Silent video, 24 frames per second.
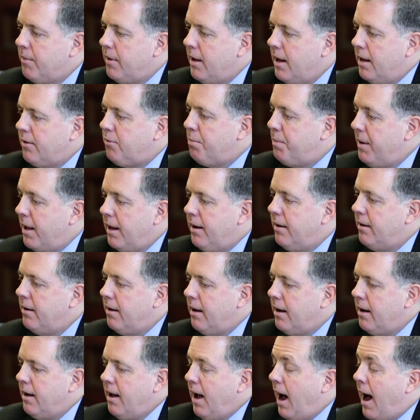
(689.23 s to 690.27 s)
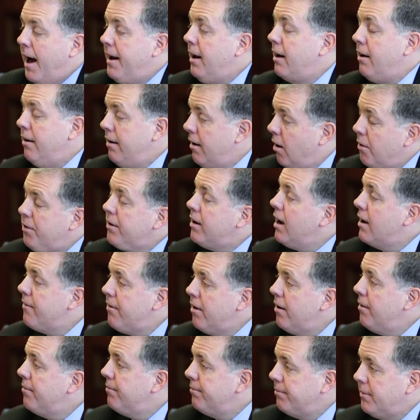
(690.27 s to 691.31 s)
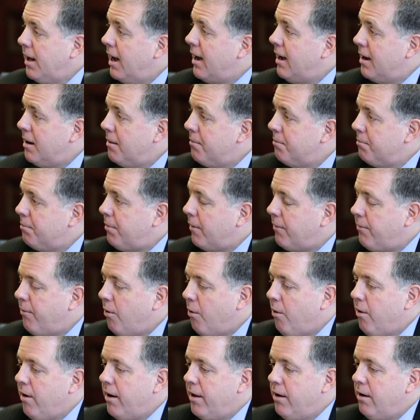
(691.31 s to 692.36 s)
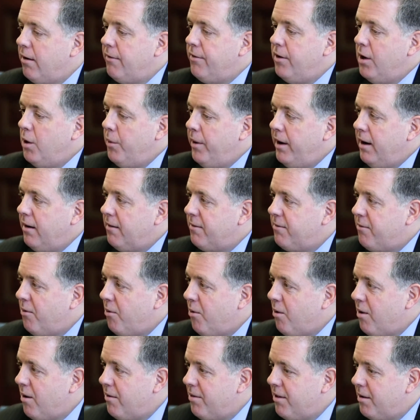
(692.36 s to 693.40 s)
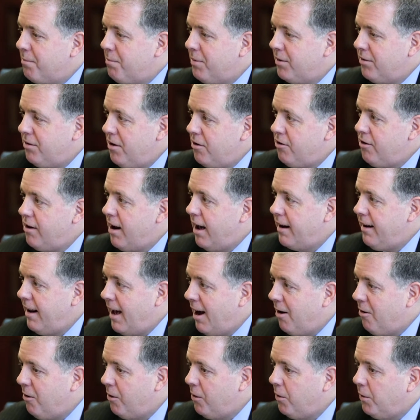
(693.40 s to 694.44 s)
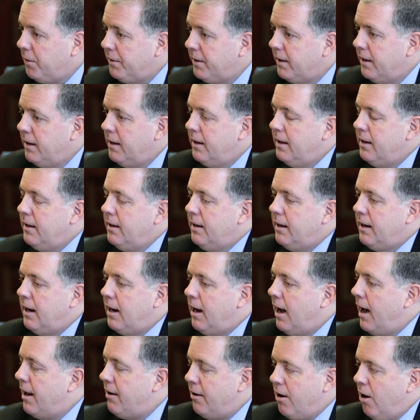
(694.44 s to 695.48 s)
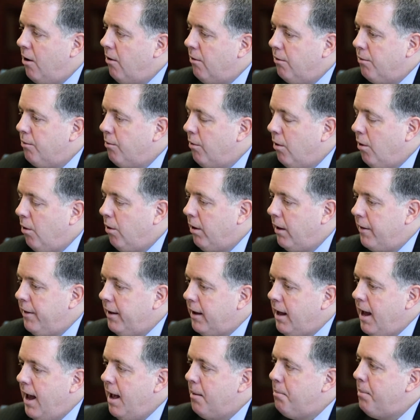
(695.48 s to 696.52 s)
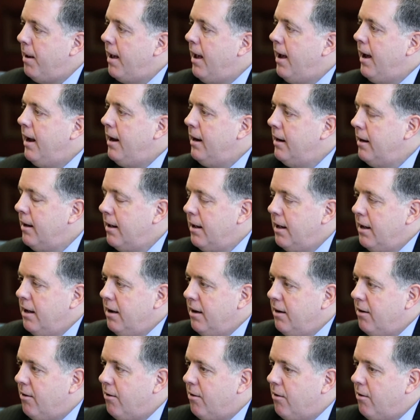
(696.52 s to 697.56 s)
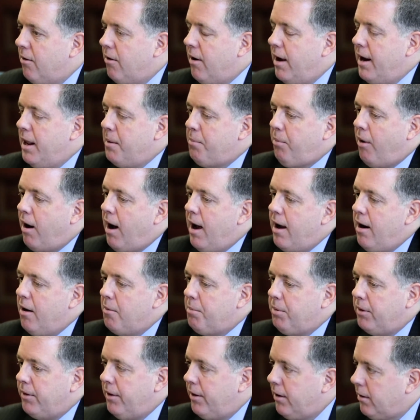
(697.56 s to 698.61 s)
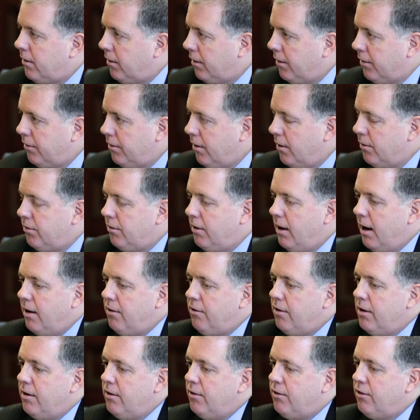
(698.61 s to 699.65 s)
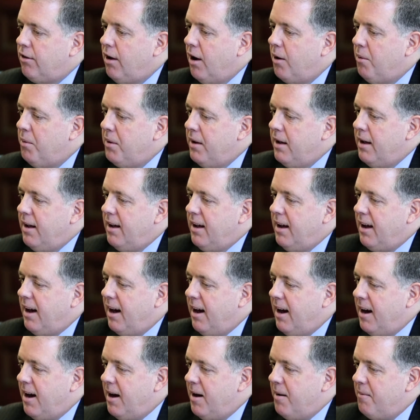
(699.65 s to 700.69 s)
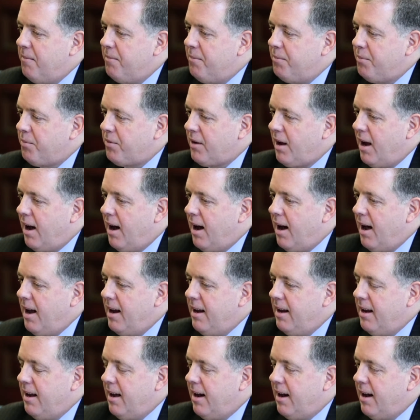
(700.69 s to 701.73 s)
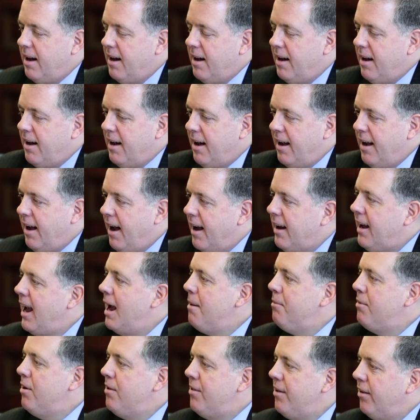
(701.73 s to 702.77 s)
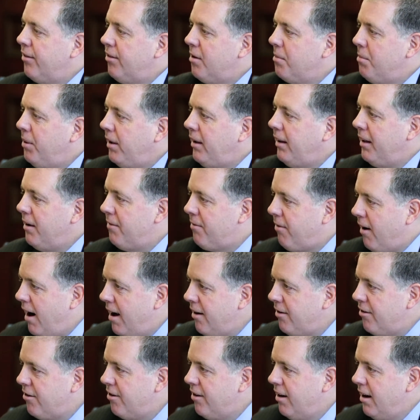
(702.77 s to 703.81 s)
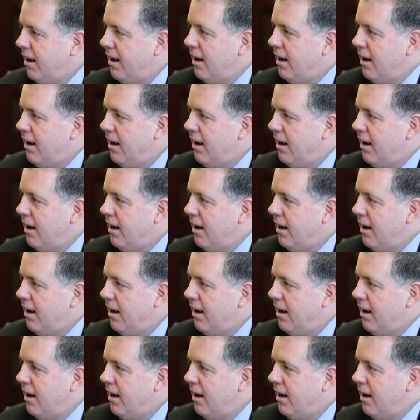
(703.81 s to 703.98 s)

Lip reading: It's been, I didn't know the Governor before interviewing for the position I now hold. I had no role in the campaign or any prior political association. So I came to this completely fresh,